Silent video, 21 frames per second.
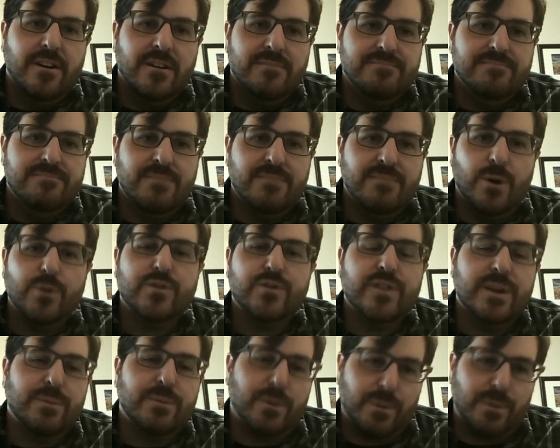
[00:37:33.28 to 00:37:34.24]

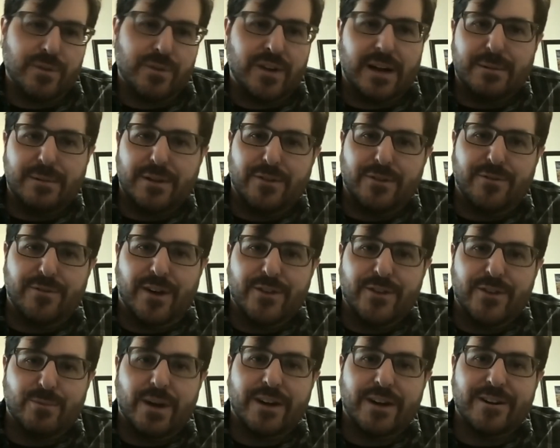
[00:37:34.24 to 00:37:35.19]
Mostly, when we're talking about the
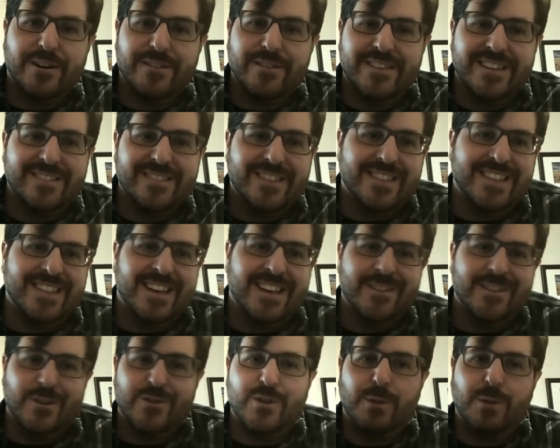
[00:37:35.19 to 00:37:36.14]
fossil record, the, the things
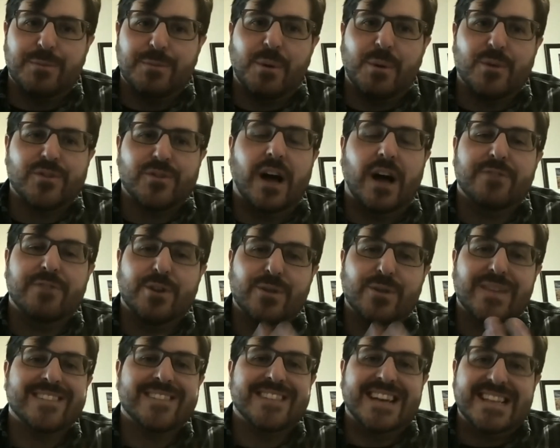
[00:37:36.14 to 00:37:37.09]
that show up most often are
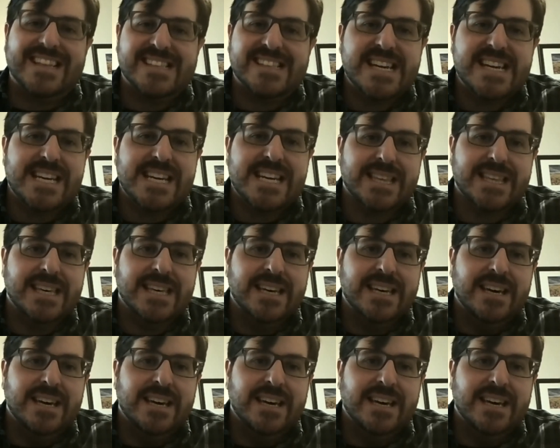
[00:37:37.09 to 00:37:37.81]
things like teeth